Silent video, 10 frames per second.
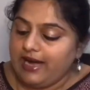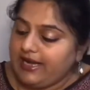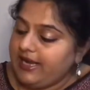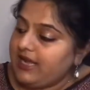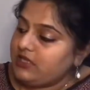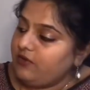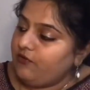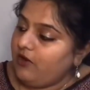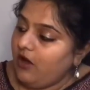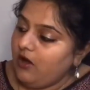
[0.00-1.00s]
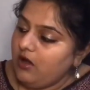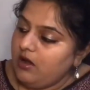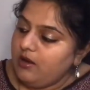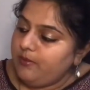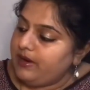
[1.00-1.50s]
writing as of now,
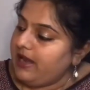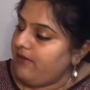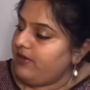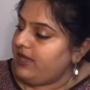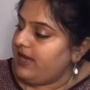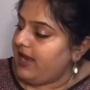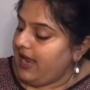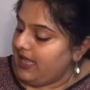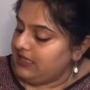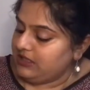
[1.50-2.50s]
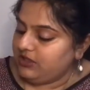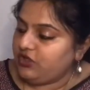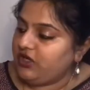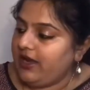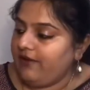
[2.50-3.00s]
but everything else
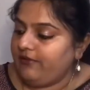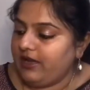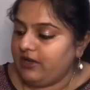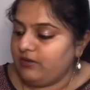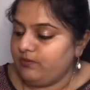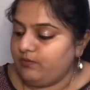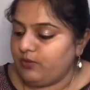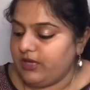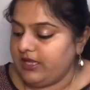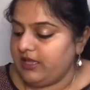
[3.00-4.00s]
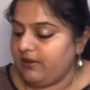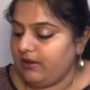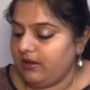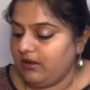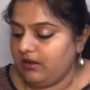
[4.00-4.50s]
she have done, putting
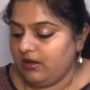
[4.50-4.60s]
the